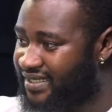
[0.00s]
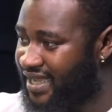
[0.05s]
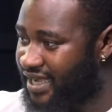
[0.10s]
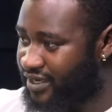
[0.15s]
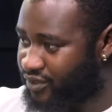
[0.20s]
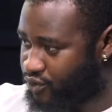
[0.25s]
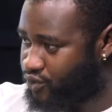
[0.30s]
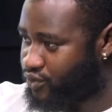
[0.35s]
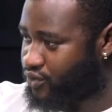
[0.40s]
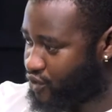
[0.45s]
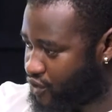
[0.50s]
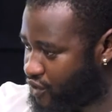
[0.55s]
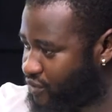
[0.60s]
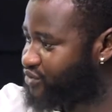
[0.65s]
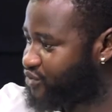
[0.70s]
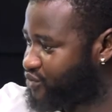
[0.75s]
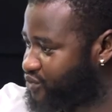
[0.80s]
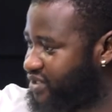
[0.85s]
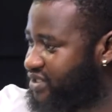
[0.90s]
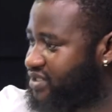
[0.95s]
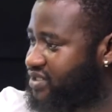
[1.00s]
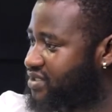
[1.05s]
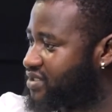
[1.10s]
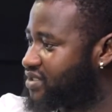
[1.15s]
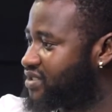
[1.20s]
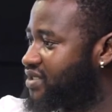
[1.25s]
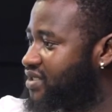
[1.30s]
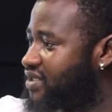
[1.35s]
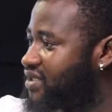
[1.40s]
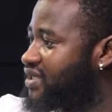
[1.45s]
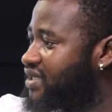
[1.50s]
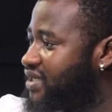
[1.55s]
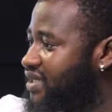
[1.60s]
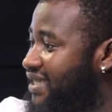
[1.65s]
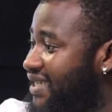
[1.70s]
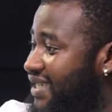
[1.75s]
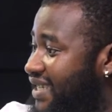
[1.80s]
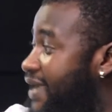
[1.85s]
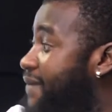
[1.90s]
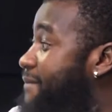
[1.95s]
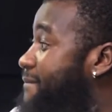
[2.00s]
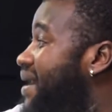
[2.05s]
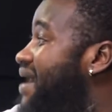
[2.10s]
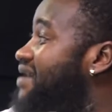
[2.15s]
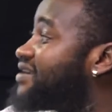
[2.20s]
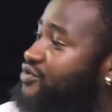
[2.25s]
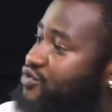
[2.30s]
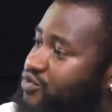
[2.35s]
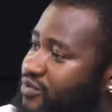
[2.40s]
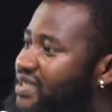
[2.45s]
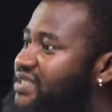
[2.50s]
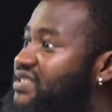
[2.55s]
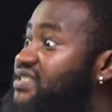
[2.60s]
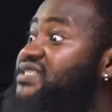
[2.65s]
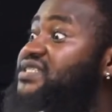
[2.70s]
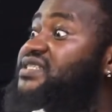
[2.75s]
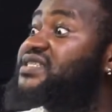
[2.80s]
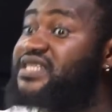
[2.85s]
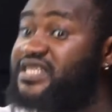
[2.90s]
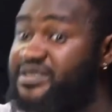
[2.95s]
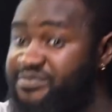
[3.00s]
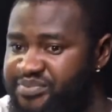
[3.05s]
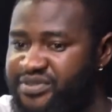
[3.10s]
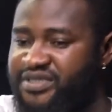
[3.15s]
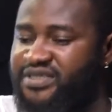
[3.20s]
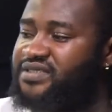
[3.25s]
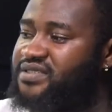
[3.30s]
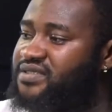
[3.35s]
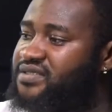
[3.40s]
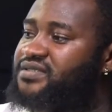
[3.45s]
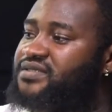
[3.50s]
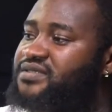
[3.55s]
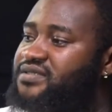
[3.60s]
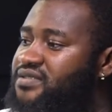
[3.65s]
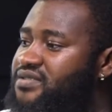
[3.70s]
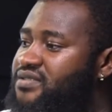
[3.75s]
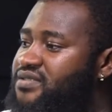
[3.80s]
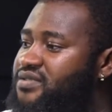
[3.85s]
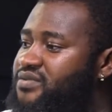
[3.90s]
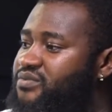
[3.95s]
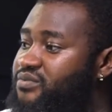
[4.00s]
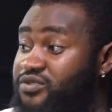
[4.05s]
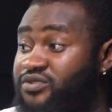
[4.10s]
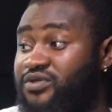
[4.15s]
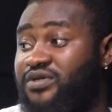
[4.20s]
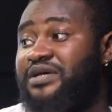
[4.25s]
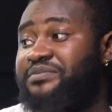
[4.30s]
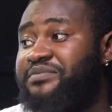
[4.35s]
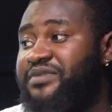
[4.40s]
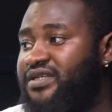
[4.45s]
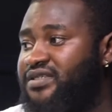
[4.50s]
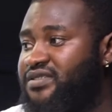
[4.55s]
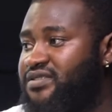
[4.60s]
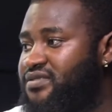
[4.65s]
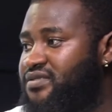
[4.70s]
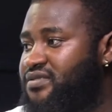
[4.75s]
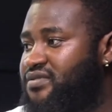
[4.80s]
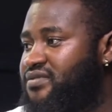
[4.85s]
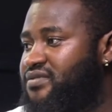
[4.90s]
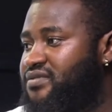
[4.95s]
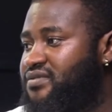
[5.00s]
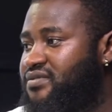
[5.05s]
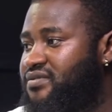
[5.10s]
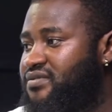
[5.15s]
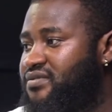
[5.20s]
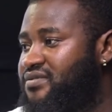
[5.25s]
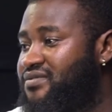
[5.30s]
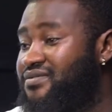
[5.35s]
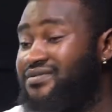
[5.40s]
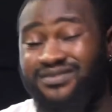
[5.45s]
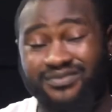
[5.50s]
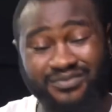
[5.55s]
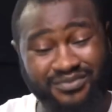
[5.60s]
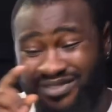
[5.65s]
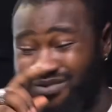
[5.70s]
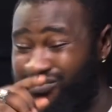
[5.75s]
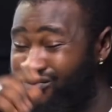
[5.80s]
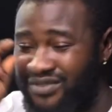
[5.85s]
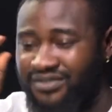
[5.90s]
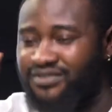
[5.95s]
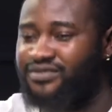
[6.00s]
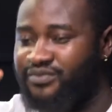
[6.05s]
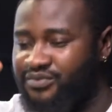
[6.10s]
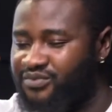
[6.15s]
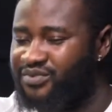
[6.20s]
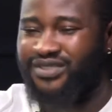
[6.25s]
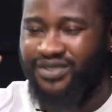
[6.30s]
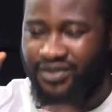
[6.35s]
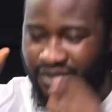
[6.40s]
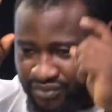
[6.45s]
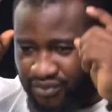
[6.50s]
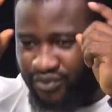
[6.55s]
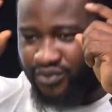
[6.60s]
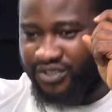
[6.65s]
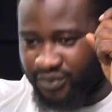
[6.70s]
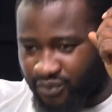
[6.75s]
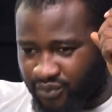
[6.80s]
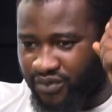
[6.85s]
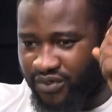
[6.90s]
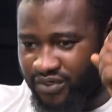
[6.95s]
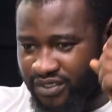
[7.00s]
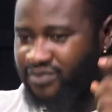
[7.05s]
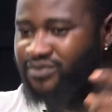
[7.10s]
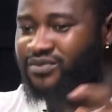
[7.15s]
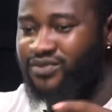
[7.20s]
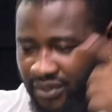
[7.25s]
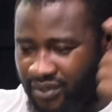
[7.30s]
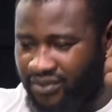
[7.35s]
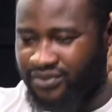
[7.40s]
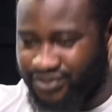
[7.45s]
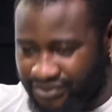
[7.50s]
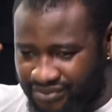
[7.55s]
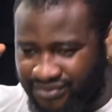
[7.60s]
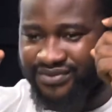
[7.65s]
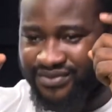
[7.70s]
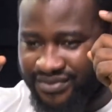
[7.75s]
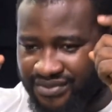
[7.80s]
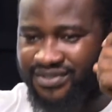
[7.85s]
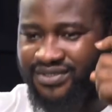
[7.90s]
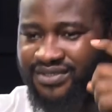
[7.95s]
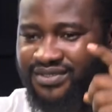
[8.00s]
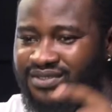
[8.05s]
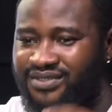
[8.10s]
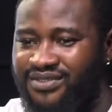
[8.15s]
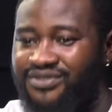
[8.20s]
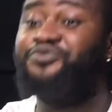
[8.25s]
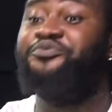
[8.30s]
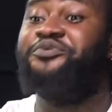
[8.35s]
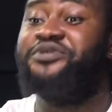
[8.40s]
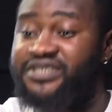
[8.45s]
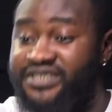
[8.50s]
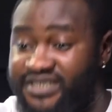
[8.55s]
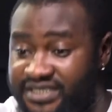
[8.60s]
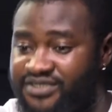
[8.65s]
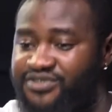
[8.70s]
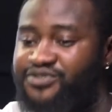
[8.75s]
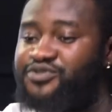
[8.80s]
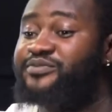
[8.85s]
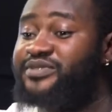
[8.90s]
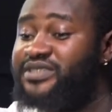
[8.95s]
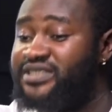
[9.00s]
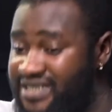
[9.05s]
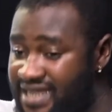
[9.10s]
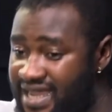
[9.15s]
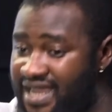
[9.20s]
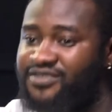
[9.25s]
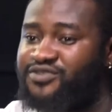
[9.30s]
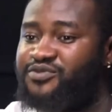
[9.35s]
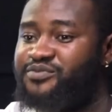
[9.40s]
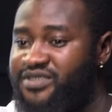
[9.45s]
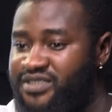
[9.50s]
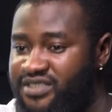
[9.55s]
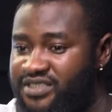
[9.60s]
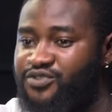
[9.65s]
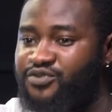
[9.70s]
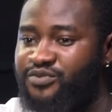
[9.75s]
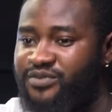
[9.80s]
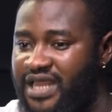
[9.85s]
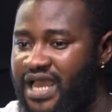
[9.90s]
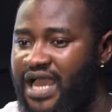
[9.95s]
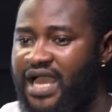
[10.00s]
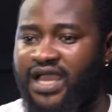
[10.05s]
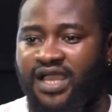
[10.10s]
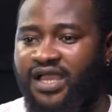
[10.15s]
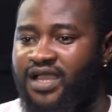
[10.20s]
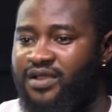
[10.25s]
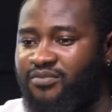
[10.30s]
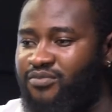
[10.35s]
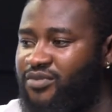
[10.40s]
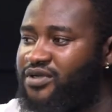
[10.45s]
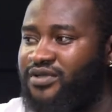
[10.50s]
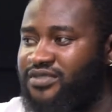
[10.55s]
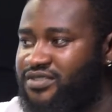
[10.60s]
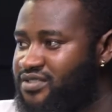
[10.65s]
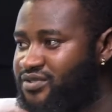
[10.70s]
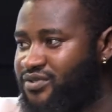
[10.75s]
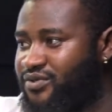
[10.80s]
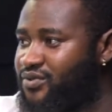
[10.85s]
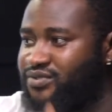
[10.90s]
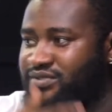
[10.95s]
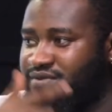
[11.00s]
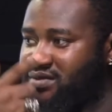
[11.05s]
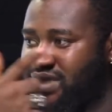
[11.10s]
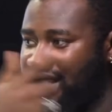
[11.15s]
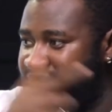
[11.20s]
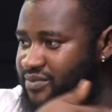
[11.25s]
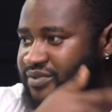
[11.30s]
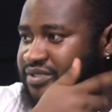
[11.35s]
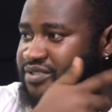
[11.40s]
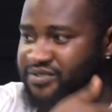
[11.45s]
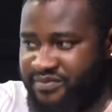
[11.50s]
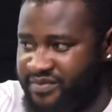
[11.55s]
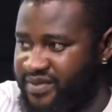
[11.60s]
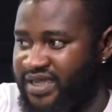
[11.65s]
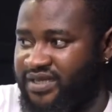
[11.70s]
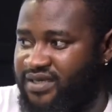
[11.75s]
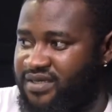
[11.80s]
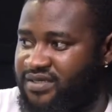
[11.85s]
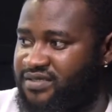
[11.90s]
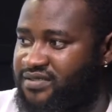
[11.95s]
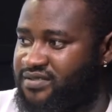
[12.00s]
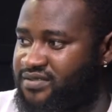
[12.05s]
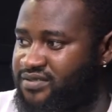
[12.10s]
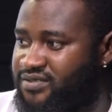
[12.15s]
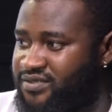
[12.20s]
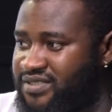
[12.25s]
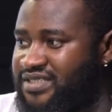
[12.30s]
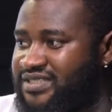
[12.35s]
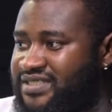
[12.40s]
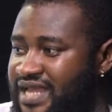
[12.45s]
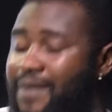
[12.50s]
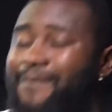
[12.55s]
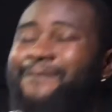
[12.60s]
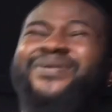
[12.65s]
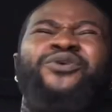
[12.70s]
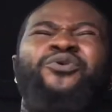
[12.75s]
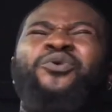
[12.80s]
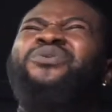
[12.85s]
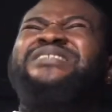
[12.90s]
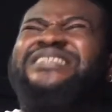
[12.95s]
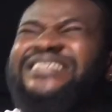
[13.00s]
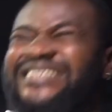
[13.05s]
that comes with a married woman sleeping with other men. We all know the word, they will call you. You be this, you be that, you be this, you be that. But it doesn't go that way to men, you understand? Because